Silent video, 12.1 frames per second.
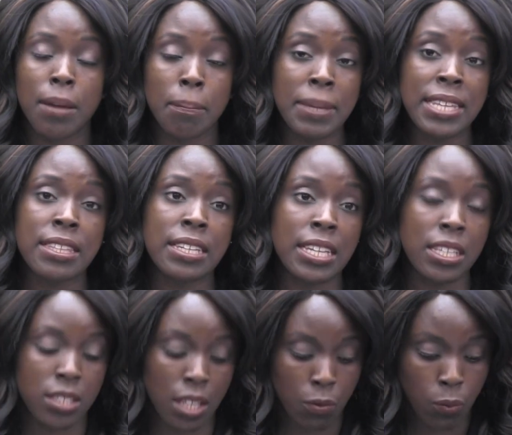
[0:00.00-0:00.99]
meet the
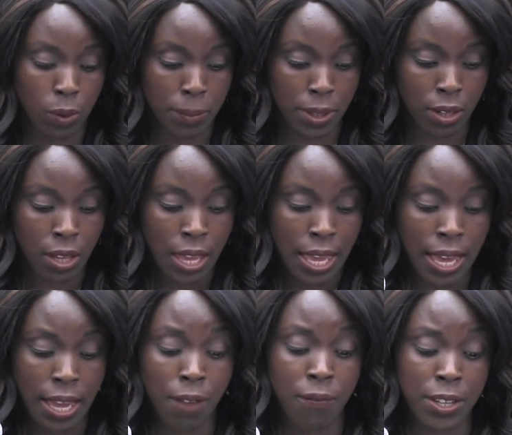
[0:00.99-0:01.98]
needs of women
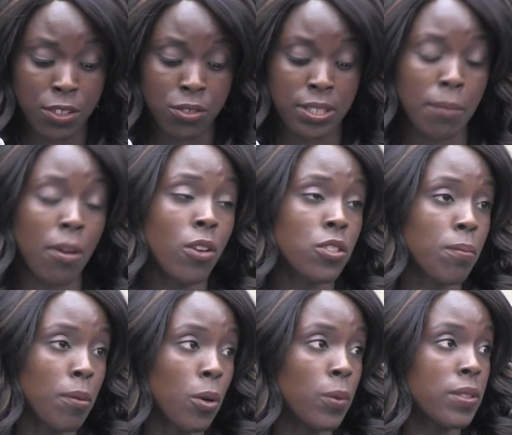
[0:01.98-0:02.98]
offenders and also
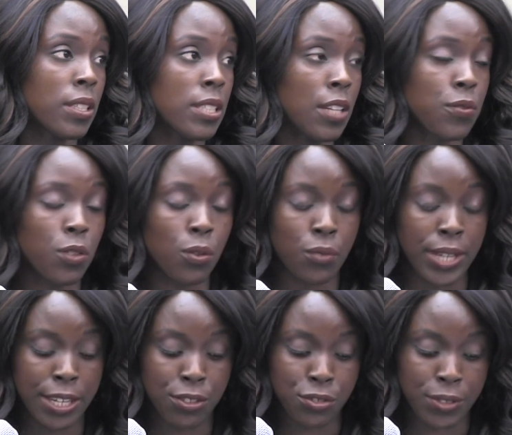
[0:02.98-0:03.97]
promote successful
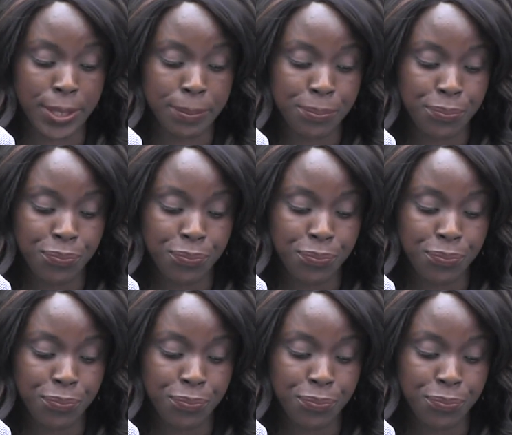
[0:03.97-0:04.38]
reentry.